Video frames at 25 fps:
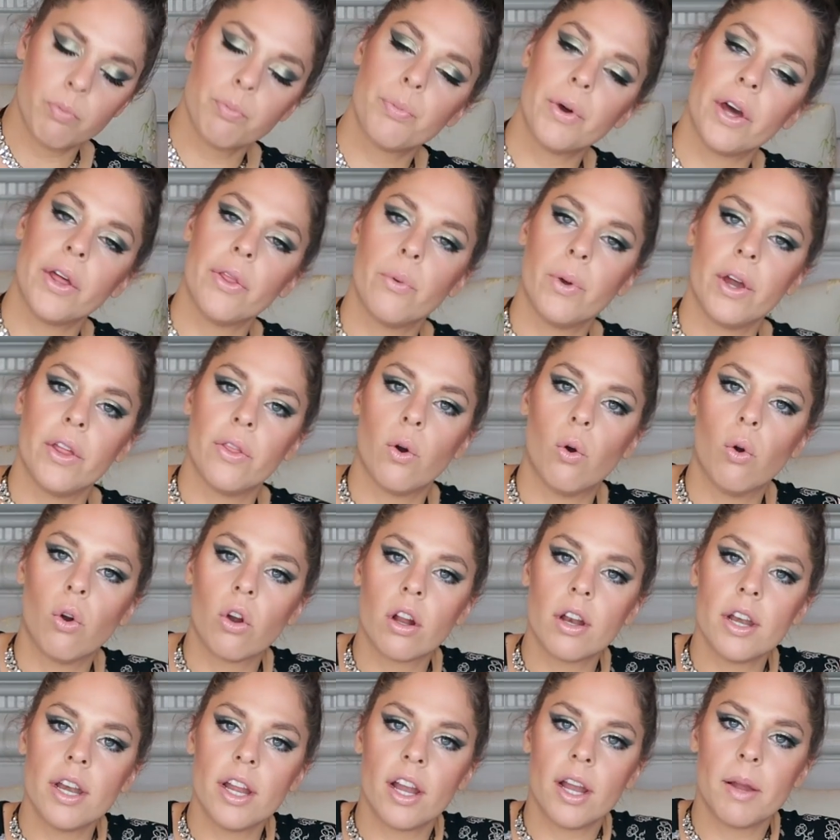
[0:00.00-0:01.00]
by the way, The
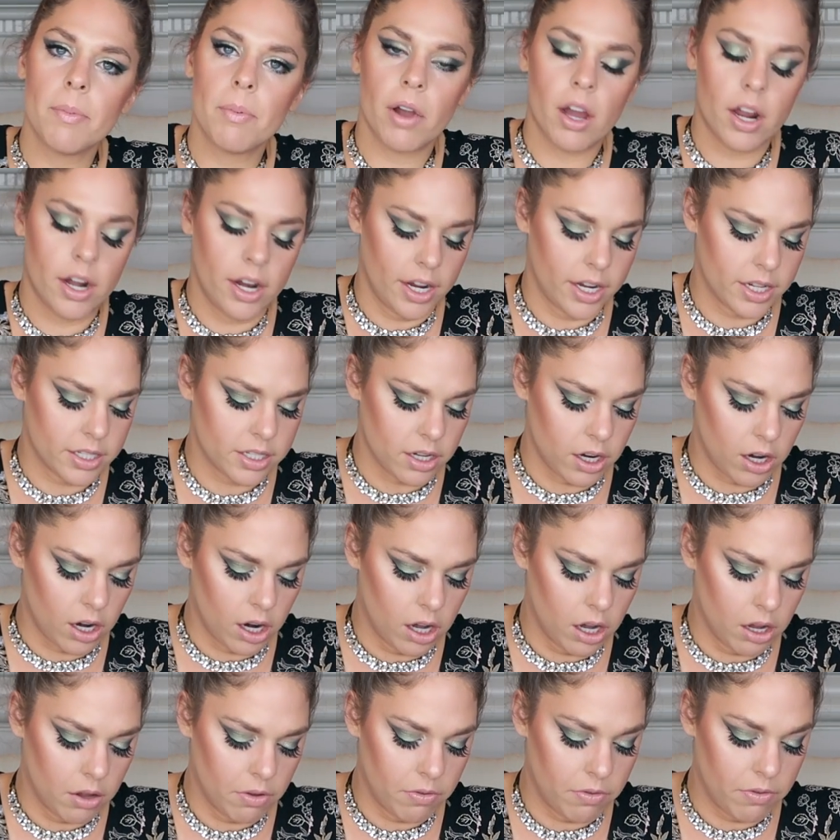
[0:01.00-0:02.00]
Ordinary products are
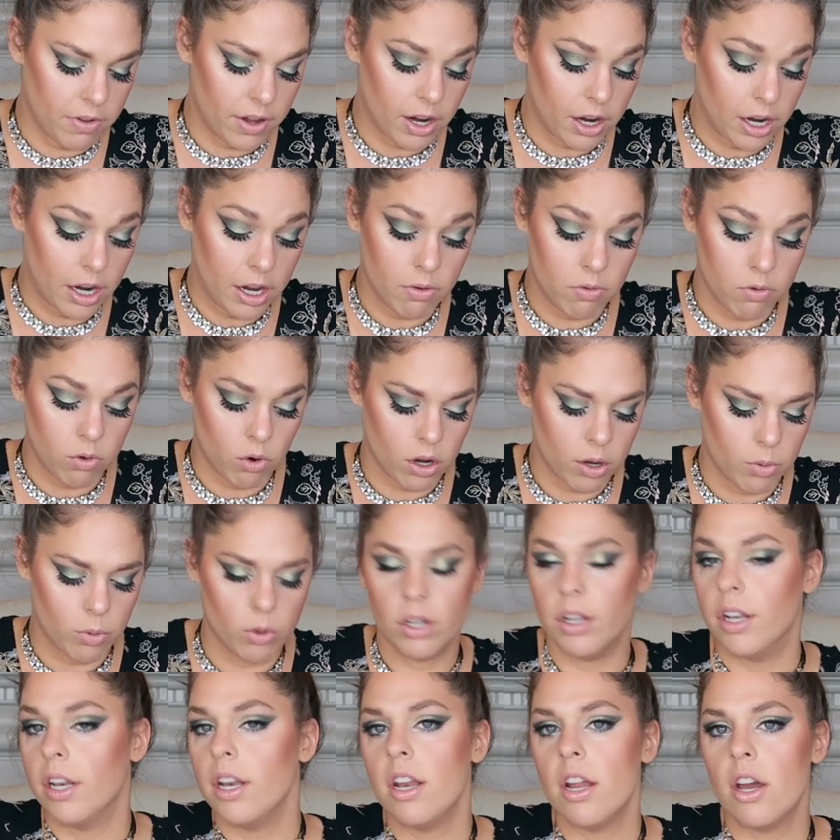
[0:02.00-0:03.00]
all very
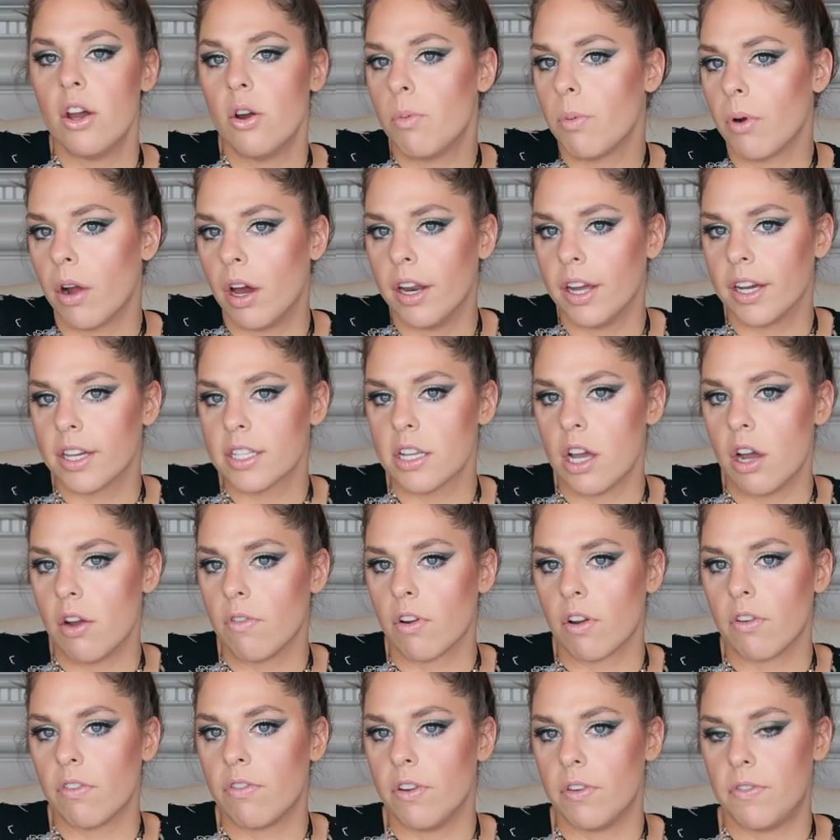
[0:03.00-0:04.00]
affordable. No products
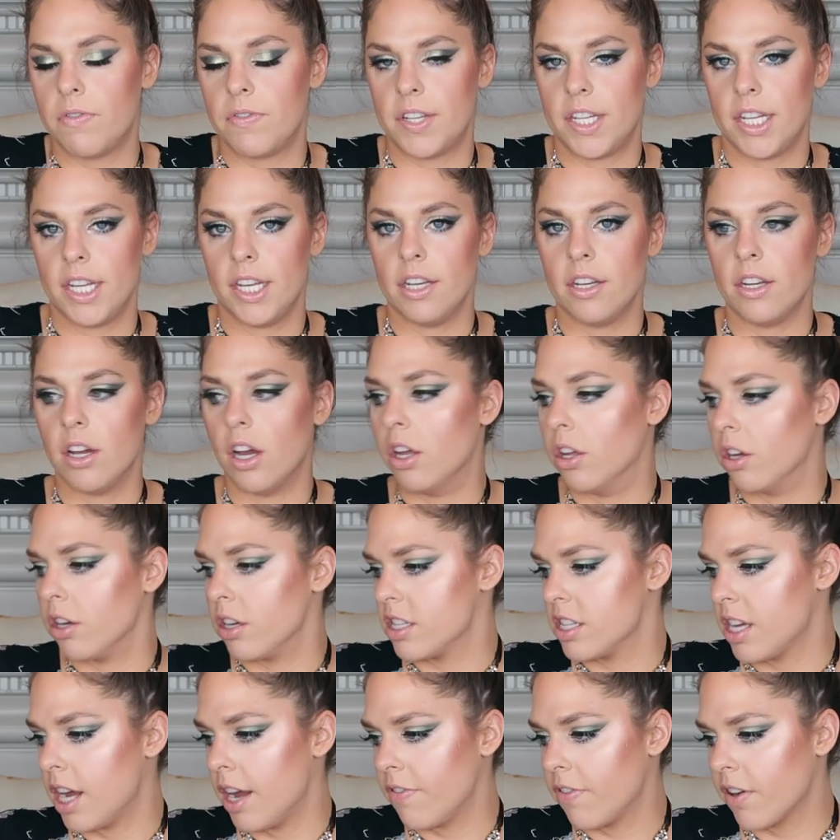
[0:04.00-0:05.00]
over
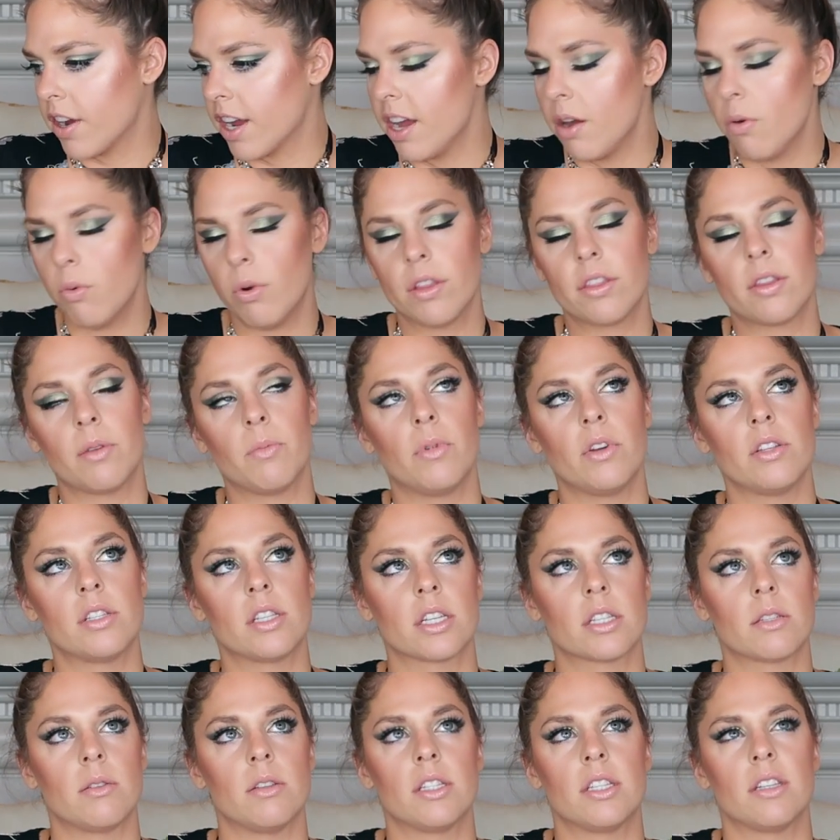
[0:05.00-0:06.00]
$15. I forget what the most
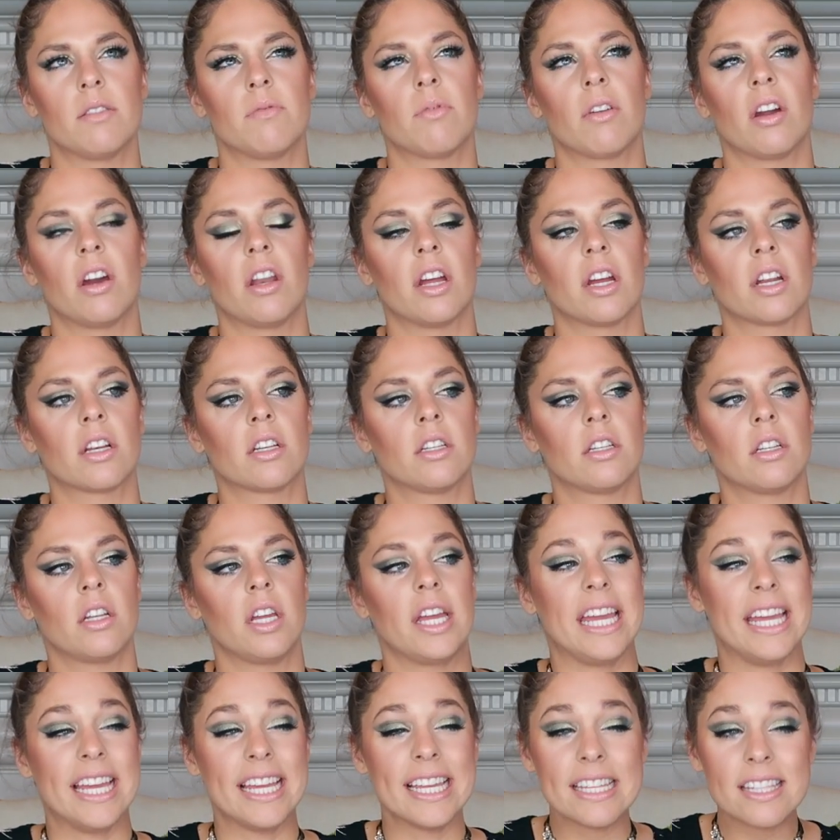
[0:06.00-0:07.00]
expensive product
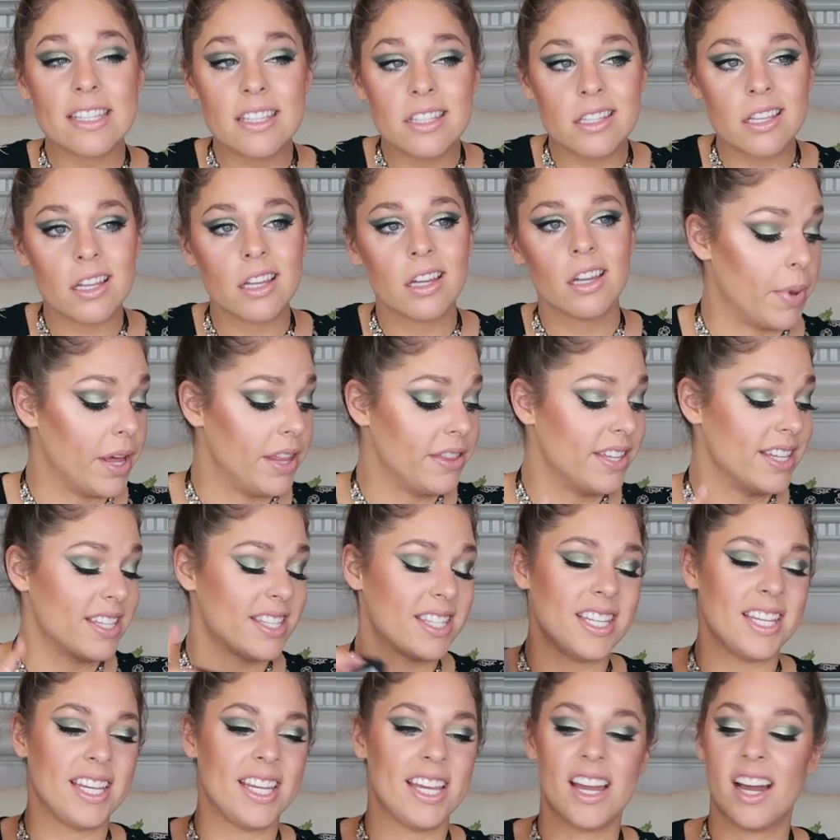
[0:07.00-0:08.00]
is, but
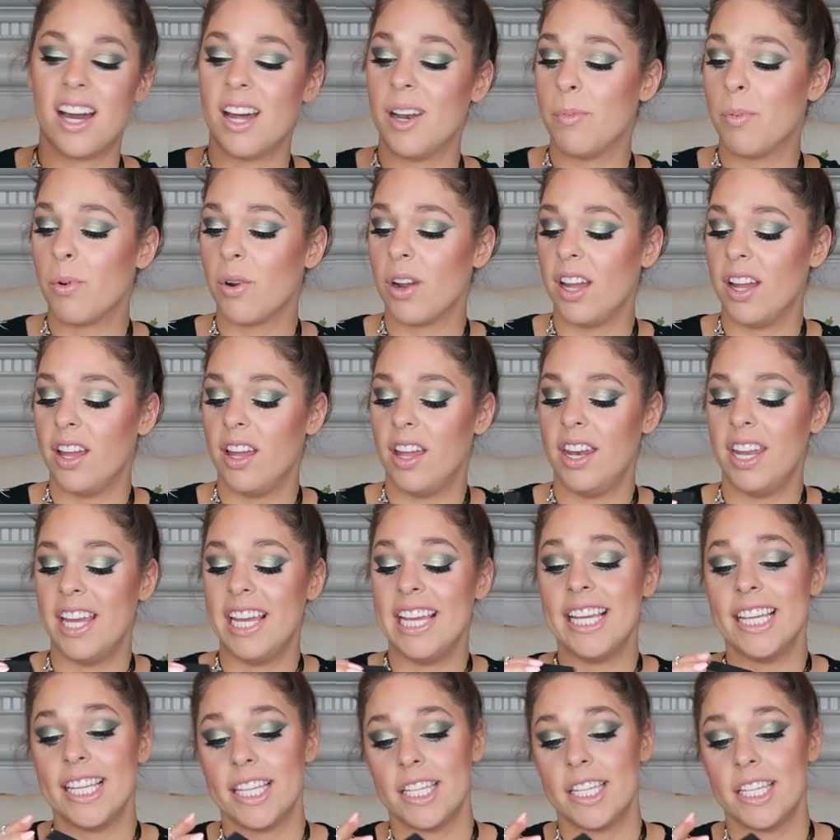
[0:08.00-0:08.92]
this NIOD brand